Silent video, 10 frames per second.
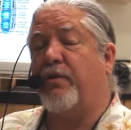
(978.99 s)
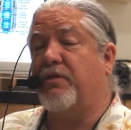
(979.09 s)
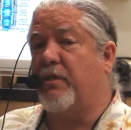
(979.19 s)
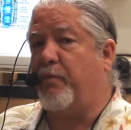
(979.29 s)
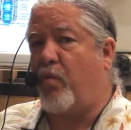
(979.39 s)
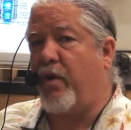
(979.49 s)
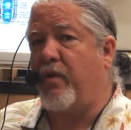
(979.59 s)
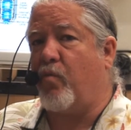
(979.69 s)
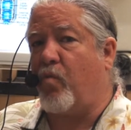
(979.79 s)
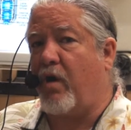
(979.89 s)
which is a
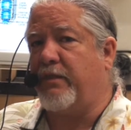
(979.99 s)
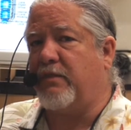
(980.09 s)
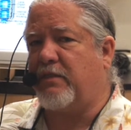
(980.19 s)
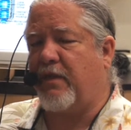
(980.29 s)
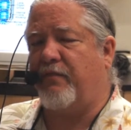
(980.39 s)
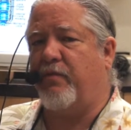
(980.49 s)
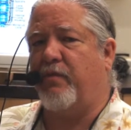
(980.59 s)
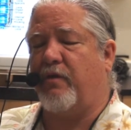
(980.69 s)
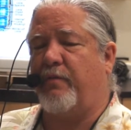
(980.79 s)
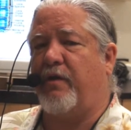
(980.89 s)
0.17
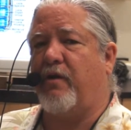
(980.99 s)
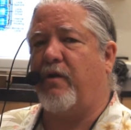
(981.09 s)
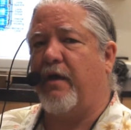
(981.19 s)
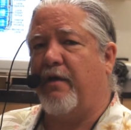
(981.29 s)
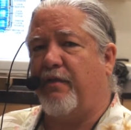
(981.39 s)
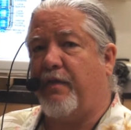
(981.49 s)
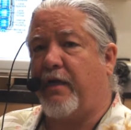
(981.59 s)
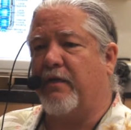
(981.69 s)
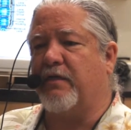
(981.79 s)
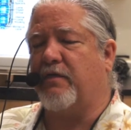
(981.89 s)
millimeter
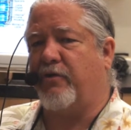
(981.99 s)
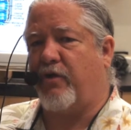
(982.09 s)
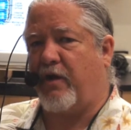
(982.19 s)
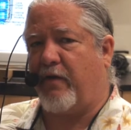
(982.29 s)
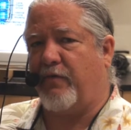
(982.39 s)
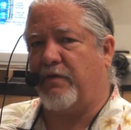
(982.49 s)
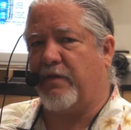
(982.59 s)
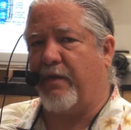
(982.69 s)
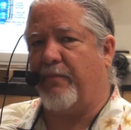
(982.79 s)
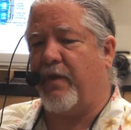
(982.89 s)
thickness on your cover
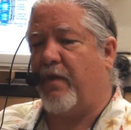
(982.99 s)
slip.